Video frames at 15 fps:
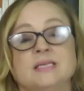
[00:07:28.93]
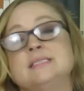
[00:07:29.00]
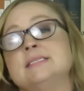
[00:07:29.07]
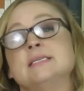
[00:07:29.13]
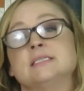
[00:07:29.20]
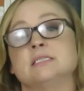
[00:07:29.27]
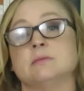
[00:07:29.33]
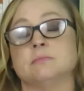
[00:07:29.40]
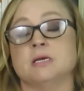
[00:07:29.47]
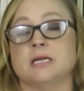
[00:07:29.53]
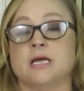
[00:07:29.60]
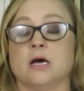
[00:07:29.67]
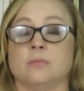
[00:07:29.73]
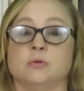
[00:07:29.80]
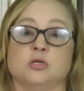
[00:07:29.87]
This system
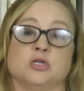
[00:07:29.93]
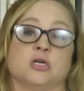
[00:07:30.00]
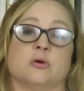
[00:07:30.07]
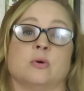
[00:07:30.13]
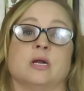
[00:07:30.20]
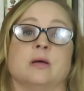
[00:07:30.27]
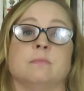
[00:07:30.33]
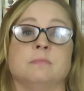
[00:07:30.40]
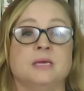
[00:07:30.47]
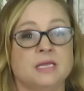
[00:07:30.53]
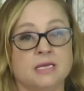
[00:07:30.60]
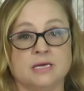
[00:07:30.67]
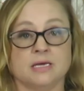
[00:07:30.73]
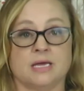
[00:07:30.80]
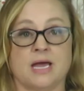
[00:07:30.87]
can help you generate
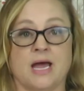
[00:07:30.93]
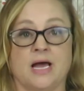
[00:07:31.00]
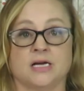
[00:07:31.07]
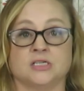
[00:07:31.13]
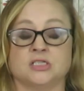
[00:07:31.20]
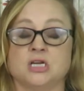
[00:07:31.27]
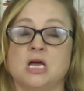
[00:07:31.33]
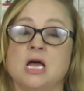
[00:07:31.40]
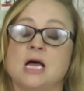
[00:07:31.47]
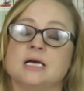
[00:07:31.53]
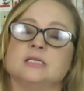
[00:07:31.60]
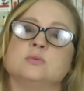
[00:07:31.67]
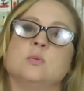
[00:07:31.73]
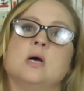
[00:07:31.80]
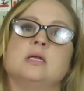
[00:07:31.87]
immediate cash
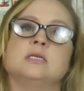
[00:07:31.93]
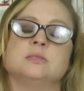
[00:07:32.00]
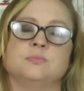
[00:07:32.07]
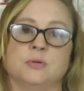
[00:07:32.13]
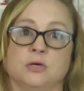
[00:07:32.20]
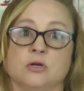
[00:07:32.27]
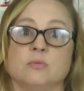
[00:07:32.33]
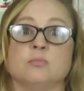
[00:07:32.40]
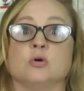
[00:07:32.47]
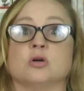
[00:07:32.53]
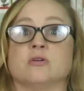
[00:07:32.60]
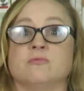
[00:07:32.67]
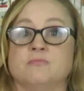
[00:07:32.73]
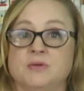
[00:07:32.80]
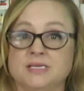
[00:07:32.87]
as well as build a
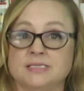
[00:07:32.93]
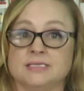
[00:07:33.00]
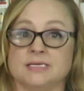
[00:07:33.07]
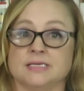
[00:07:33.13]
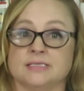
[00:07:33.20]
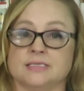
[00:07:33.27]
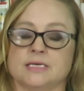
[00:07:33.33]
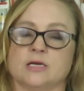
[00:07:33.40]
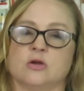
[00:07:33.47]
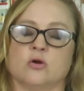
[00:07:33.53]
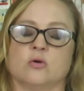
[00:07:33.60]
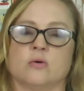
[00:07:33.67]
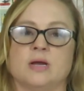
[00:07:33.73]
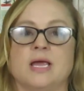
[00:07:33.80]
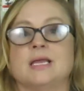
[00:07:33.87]
book of business that
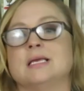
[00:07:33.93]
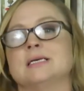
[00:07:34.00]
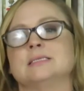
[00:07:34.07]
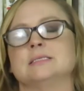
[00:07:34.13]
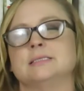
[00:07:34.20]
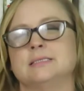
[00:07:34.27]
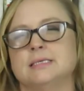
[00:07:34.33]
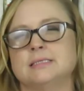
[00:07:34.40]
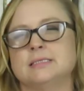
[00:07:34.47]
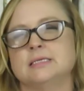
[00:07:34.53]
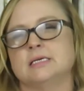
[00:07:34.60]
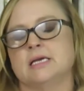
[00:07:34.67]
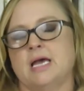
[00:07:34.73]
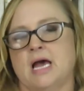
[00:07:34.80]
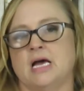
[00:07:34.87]
can create
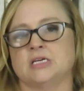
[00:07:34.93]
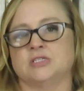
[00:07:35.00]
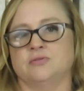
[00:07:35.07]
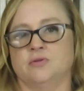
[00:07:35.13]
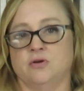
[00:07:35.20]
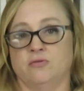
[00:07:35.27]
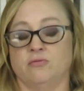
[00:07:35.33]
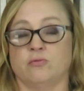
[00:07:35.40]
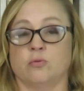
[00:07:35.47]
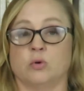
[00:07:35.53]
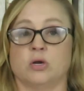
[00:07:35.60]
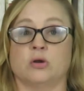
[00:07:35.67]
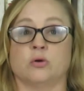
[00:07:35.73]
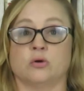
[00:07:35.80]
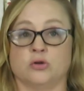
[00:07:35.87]
consistent cash flow
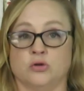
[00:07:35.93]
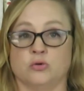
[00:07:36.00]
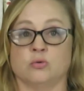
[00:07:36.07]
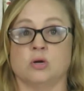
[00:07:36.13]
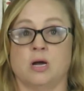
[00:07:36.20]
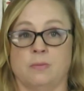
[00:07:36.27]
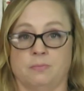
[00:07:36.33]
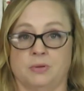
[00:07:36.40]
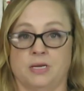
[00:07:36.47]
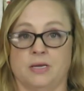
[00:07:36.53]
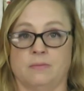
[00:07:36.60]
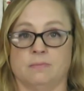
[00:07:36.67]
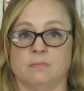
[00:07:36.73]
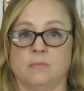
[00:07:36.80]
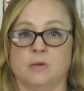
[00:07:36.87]
for your new
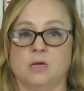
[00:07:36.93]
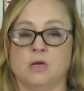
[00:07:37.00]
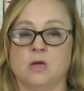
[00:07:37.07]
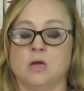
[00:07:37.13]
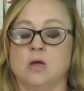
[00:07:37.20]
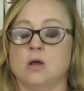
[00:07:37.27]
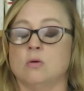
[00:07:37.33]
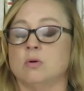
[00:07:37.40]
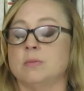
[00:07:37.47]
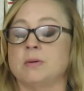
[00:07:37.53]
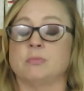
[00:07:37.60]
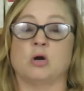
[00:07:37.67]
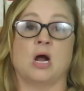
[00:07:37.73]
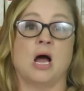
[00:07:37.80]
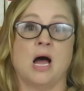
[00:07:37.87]
company.
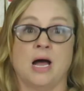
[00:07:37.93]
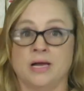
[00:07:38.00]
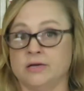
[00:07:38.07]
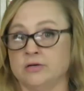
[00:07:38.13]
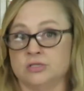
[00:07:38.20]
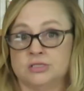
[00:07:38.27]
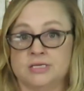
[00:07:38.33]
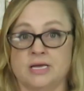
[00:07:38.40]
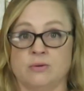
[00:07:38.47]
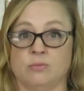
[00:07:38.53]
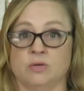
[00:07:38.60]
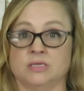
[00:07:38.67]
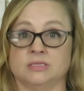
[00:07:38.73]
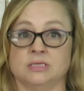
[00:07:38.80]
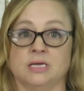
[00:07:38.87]
Remember, I
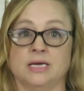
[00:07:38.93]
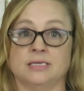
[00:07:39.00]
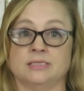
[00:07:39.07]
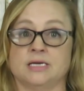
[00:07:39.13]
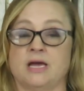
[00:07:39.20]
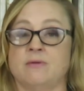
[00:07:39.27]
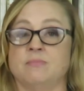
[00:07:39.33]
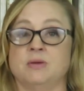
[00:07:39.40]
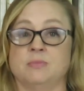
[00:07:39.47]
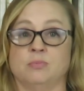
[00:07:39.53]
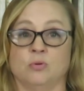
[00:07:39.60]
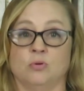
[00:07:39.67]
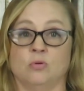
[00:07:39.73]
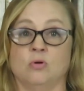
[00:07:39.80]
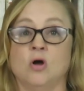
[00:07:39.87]
understand what it's like to have
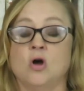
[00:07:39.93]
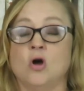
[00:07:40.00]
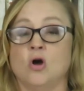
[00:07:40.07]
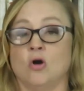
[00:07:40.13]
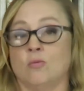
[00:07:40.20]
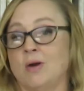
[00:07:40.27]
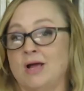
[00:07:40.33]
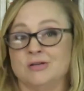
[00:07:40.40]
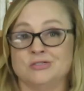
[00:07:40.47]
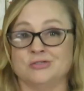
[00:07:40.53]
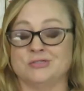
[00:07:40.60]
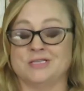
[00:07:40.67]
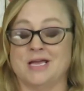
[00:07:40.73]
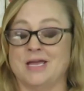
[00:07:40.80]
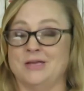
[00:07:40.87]
people around
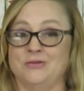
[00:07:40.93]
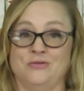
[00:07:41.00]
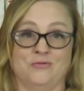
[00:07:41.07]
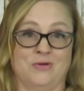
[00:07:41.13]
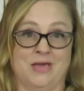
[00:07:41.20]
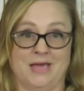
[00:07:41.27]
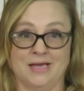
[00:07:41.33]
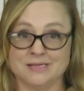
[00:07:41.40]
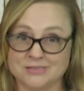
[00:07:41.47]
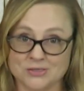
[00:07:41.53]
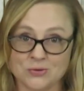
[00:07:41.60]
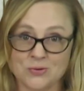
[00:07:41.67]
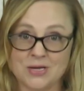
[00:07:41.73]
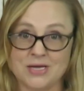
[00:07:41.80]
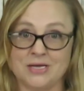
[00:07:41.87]
you saying you can't
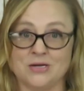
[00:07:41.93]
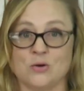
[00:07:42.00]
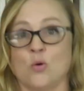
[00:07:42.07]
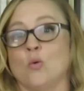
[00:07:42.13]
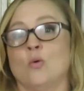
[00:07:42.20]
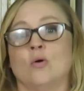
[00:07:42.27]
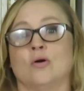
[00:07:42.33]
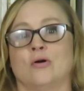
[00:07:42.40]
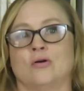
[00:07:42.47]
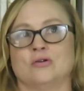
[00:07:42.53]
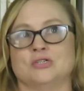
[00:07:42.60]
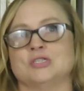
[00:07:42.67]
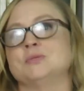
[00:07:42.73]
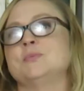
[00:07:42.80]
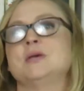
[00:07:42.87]
do it,
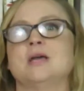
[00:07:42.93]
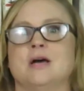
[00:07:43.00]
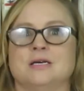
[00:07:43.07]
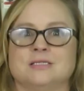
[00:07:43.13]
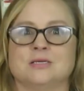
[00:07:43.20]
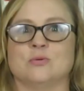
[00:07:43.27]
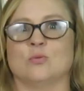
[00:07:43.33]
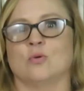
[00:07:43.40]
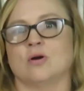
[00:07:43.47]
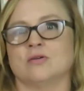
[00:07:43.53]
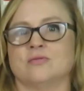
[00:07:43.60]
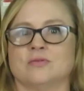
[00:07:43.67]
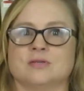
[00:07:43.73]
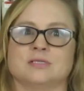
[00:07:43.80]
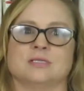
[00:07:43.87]
or just because it
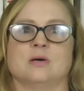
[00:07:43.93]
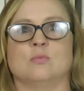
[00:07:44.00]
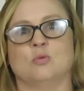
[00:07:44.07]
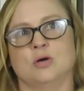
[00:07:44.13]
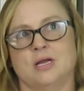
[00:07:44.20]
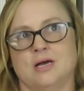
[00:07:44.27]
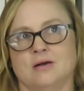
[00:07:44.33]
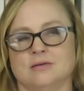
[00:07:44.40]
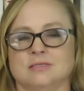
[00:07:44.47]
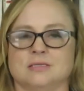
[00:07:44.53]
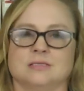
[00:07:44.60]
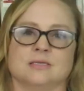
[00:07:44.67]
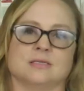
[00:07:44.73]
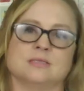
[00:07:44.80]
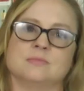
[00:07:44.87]
worked for someone
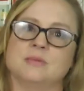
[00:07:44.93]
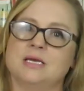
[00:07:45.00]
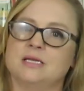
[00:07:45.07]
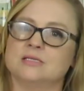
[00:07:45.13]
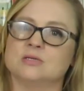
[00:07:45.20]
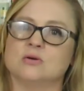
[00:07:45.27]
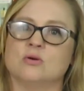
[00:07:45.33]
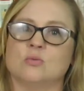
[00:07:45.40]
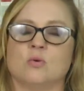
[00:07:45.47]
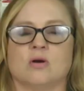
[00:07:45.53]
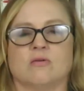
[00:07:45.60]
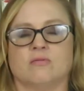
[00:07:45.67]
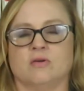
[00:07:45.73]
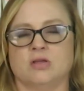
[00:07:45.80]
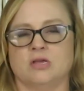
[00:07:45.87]
else, it doesn't mean it's going to
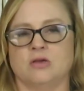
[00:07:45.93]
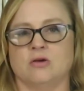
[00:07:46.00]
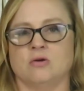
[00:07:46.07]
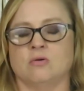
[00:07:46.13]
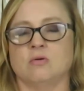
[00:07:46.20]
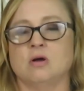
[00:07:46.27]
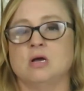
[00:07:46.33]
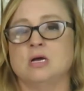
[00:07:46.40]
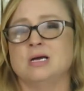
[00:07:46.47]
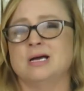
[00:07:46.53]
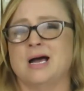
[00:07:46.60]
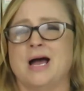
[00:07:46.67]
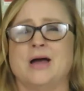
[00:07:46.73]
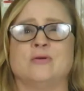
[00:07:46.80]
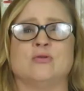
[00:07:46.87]
work for you.
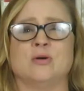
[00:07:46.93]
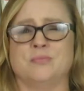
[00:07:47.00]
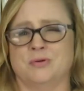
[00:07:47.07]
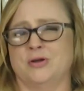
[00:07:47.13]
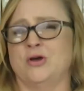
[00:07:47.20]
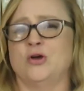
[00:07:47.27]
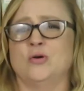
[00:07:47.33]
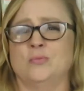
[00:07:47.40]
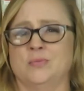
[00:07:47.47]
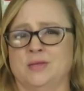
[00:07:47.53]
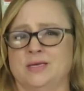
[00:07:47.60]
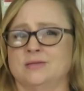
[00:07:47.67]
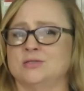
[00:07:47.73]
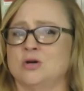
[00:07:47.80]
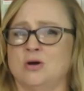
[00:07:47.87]
I grew up in a home
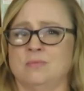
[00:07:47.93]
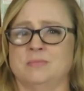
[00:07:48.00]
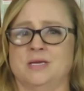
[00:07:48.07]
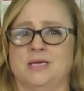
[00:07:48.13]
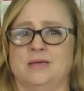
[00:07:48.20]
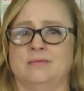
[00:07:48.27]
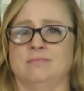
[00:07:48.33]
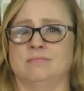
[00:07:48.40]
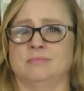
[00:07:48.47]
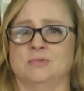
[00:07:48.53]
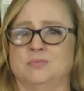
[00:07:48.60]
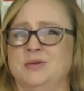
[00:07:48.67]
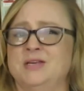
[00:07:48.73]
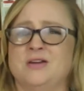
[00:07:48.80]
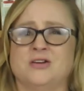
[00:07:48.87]
that taught me
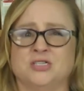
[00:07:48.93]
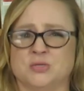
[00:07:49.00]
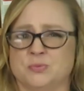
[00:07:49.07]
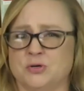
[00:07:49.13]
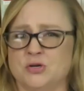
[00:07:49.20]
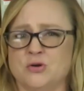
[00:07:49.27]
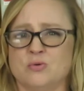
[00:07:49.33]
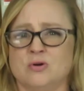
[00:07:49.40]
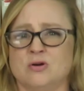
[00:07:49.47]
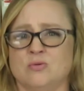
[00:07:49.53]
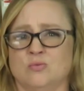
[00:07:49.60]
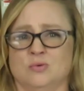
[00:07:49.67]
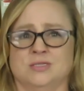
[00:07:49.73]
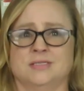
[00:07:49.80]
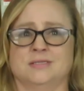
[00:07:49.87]
to be an
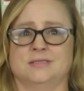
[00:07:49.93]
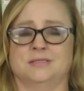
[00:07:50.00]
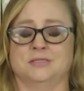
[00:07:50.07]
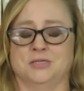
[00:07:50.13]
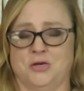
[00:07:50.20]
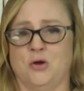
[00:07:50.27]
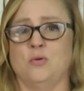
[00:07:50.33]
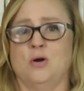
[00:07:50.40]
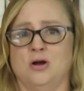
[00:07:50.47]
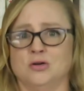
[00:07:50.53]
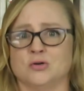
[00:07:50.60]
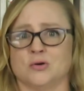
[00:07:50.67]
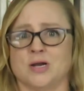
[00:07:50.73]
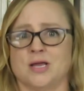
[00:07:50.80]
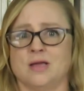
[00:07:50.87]
entrepreneur was to go
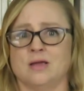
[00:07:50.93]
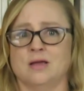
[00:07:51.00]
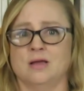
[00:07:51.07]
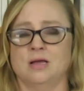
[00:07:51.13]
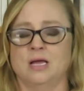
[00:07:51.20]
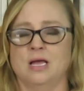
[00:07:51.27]
hungry.